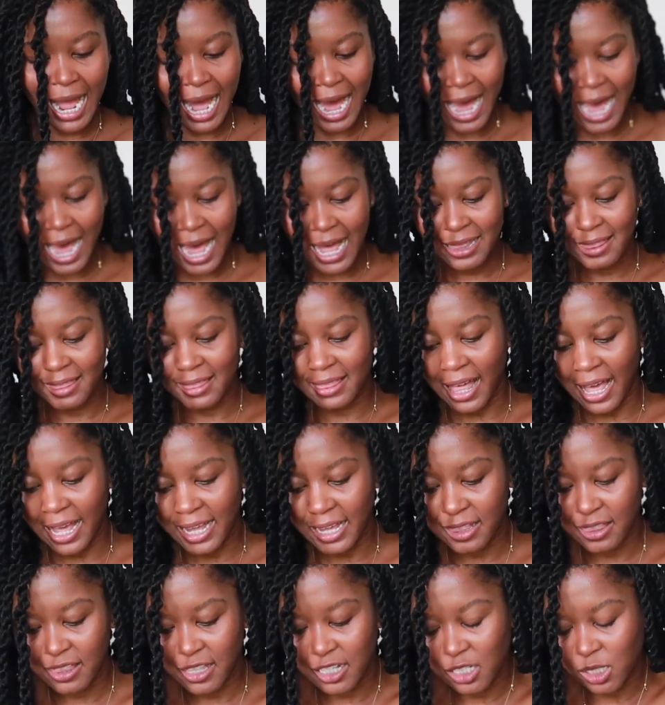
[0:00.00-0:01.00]
I
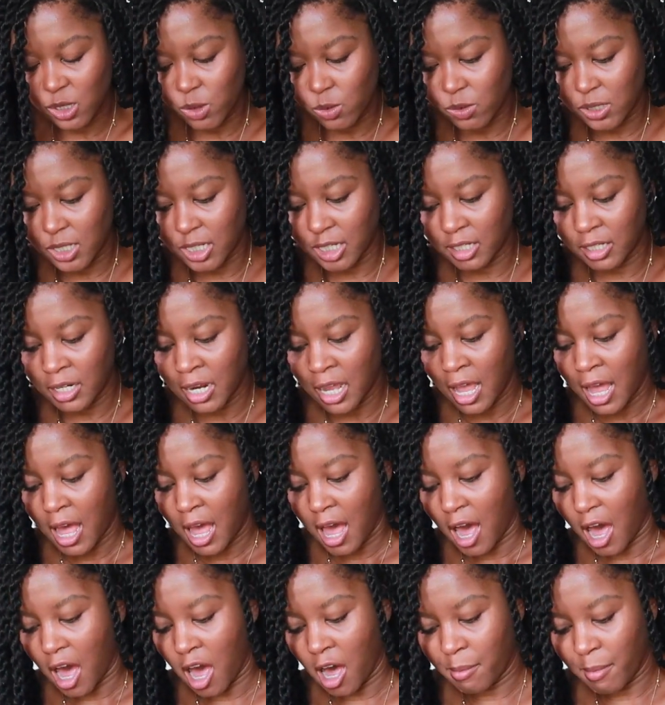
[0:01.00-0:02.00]
like this one.
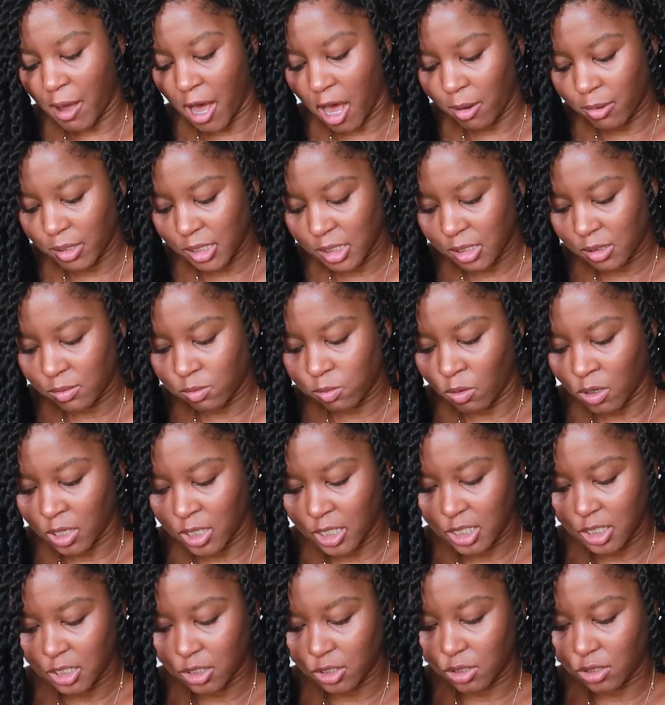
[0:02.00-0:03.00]
I always
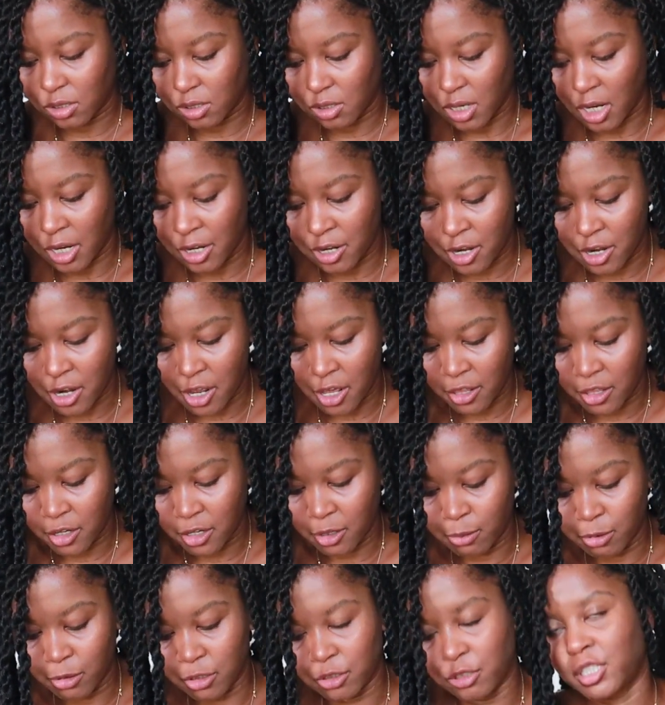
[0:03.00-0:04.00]
wanted
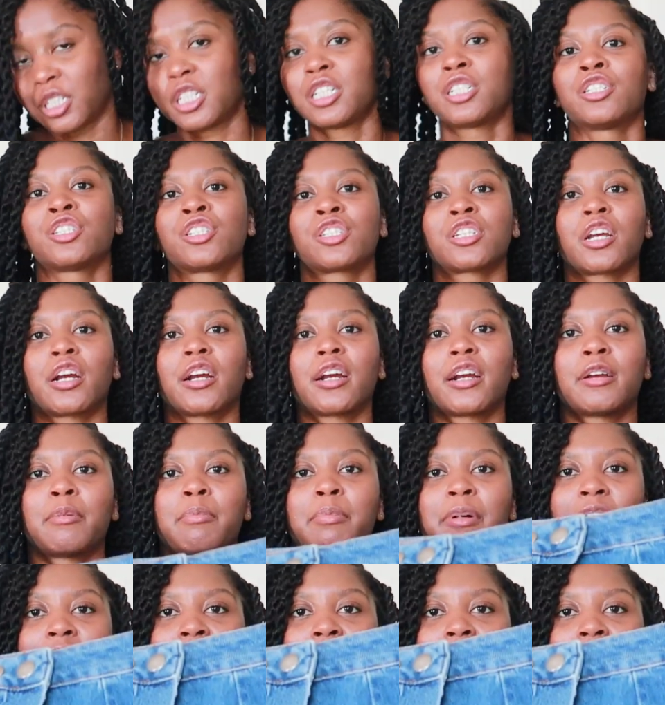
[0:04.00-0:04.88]
another blue jean skirt, but